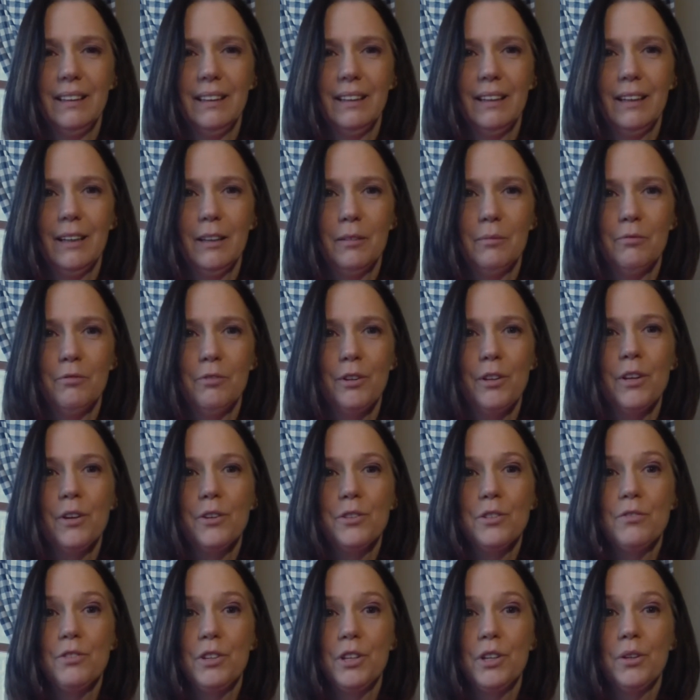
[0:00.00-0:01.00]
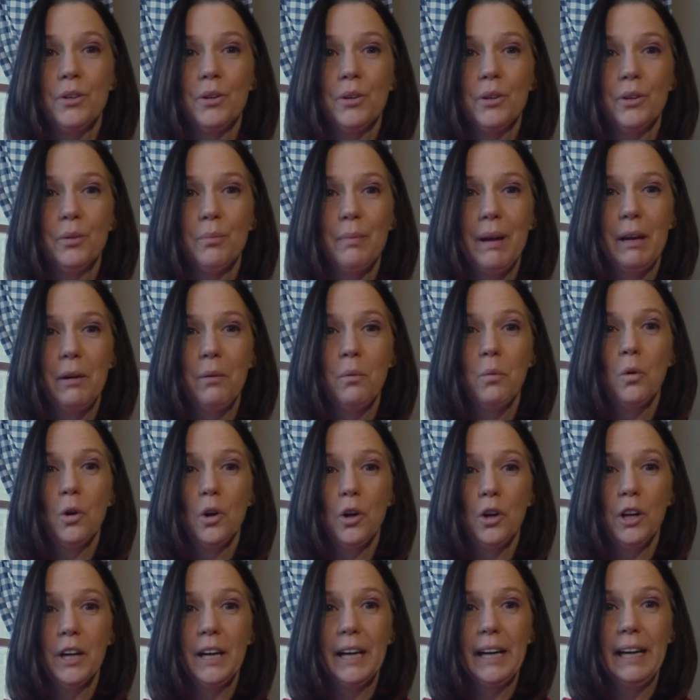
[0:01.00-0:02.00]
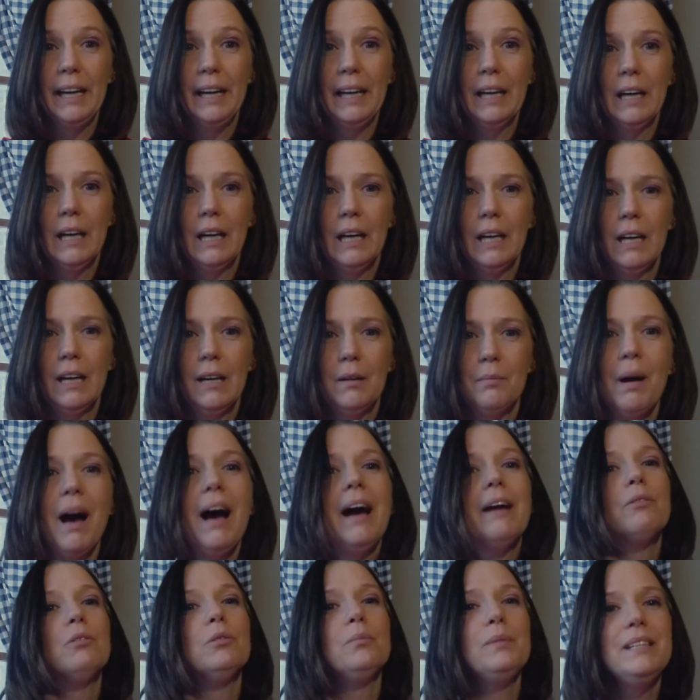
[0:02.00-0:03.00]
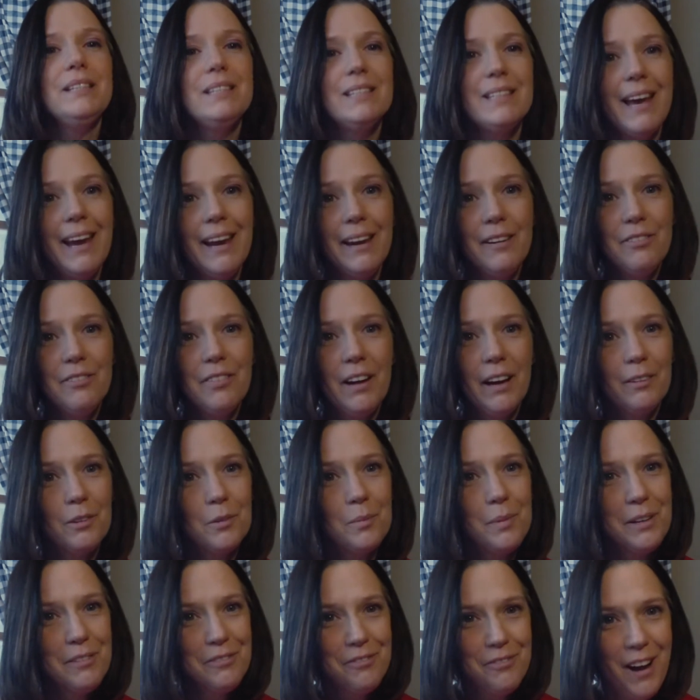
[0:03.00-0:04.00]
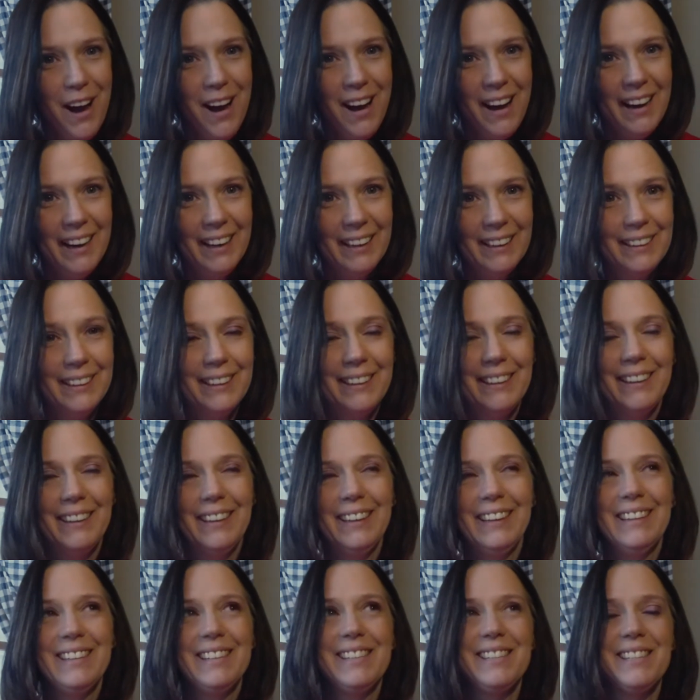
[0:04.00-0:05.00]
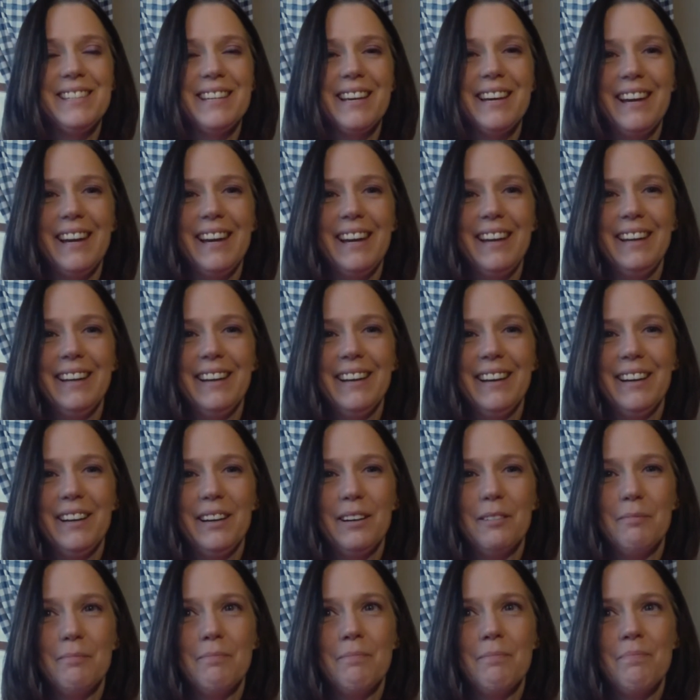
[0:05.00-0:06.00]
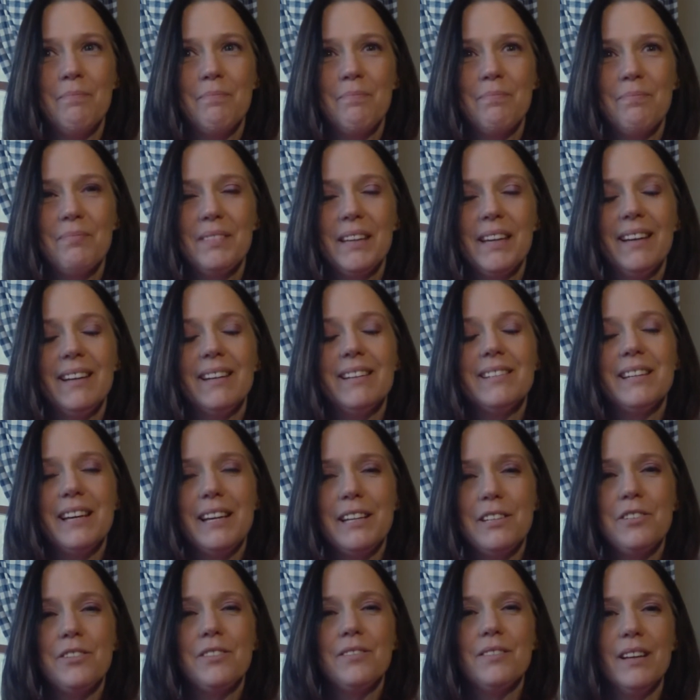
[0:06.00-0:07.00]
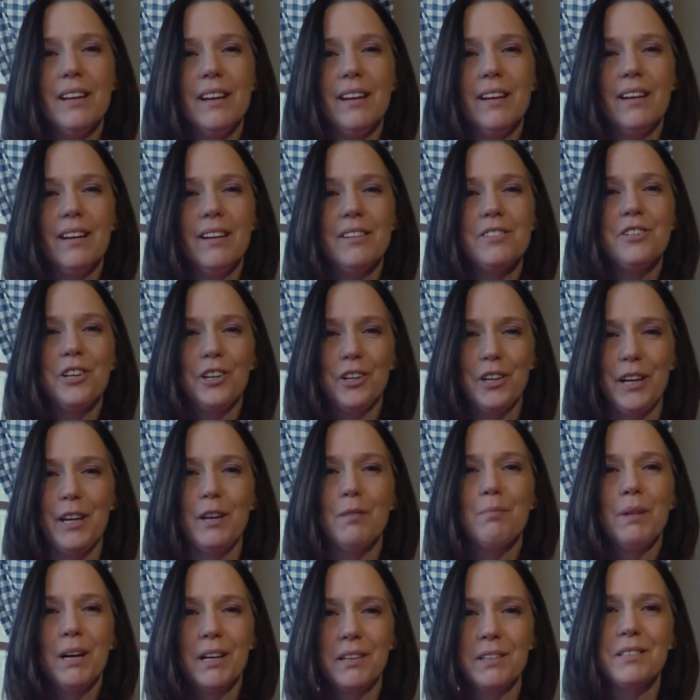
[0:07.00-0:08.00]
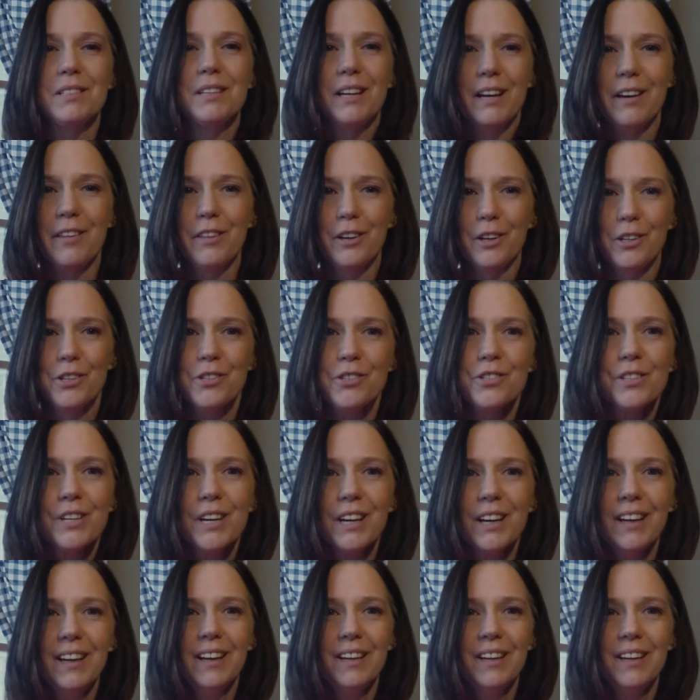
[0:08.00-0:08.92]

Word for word: Um, for those of you who may worry, um, I will be safe. I will be fine. It is a um, it is a, a journey amongst others.